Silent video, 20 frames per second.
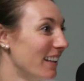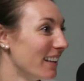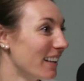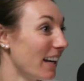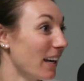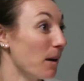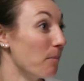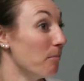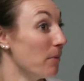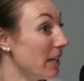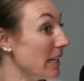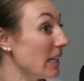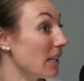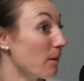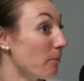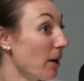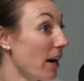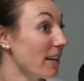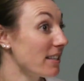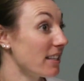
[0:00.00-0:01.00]
like a mini
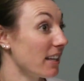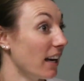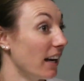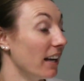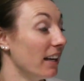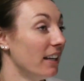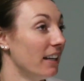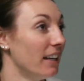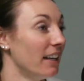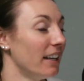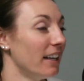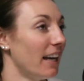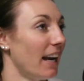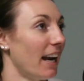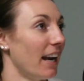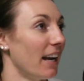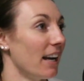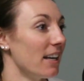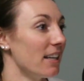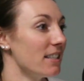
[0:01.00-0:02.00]
Nebraska.
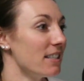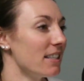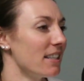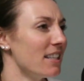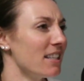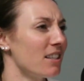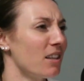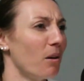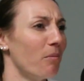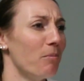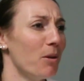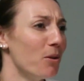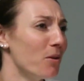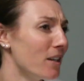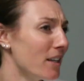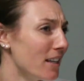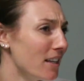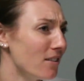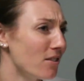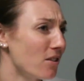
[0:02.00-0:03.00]
And this
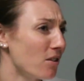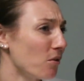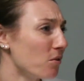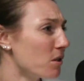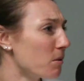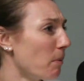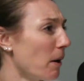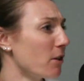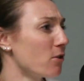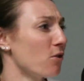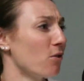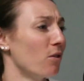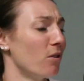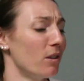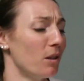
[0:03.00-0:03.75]
community is so special,